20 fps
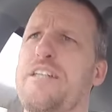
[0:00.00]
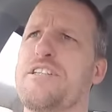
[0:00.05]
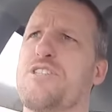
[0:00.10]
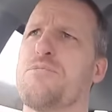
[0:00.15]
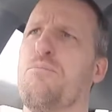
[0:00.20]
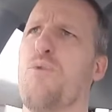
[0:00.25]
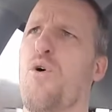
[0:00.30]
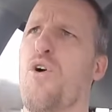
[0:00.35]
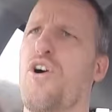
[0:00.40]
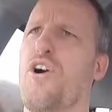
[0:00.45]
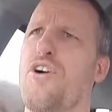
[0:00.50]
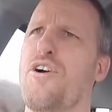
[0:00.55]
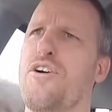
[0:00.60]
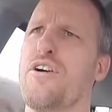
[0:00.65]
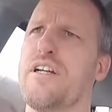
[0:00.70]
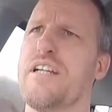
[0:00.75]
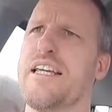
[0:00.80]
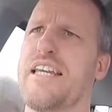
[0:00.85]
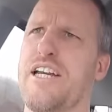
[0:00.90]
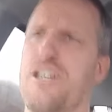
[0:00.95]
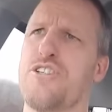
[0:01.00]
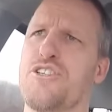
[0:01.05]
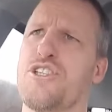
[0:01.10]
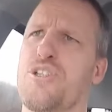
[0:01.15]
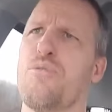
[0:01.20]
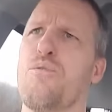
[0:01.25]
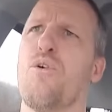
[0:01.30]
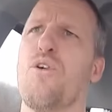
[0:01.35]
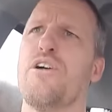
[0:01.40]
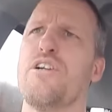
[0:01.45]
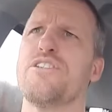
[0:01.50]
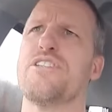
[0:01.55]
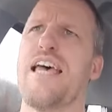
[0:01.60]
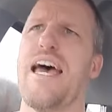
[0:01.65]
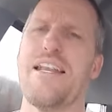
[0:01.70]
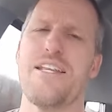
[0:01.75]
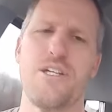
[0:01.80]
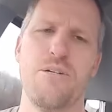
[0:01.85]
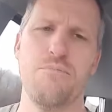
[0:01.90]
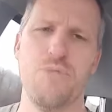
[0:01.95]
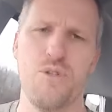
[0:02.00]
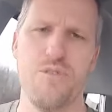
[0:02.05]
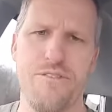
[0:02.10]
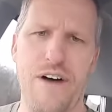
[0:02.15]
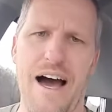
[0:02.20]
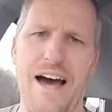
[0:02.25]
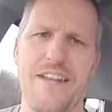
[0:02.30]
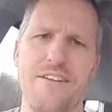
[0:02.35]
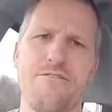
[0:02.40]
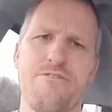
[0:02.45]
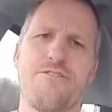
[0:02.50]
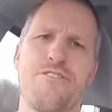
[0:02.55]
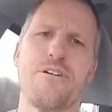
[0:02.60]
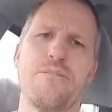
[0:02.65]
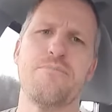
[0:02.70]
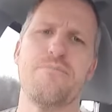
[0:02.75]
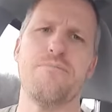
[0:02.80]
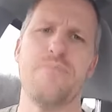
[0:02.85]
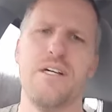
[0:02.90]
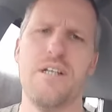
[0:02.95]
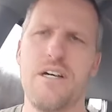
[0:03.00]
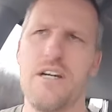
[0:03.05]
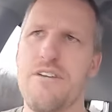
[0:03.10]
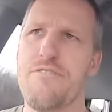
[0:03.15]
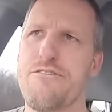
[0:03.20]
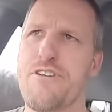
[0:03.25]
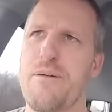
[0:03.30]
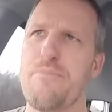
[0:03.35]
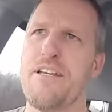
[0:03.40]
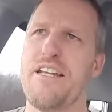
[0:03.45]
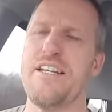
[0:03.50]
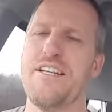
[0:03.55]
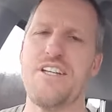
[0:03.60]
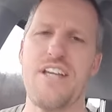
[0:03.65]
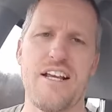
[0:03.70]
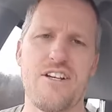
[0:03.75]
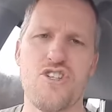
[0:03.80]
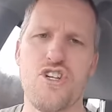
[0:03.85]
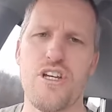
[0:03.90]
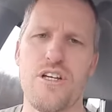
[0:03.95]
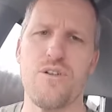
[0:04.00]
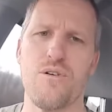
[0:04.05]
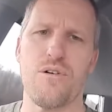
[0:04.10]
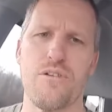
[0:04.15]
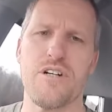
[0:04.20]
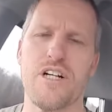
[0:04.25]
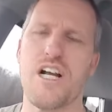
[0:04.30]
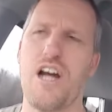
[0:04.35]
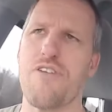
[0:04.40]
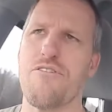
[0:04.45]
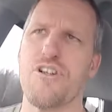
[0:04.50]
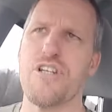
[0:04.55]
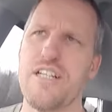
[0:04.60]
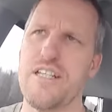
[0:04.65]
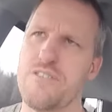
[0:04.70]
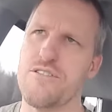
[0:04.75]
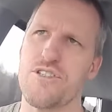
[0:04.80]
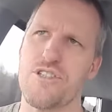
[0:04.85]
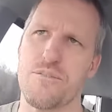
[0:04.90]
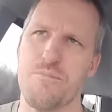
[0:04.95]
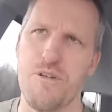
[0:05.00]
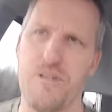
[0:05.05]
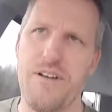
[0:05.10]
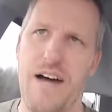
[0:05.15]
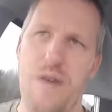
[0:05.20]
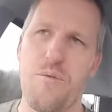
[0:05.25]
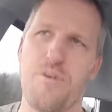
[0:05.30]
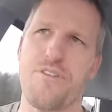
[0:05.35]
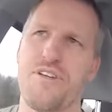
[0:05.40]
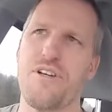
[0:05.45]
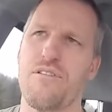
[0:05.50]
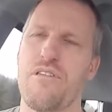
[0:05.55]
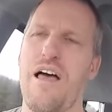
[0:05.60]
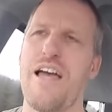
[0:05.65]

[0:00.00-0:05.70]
It's more geared towards how do you move on from an addiction or recovery and just move on with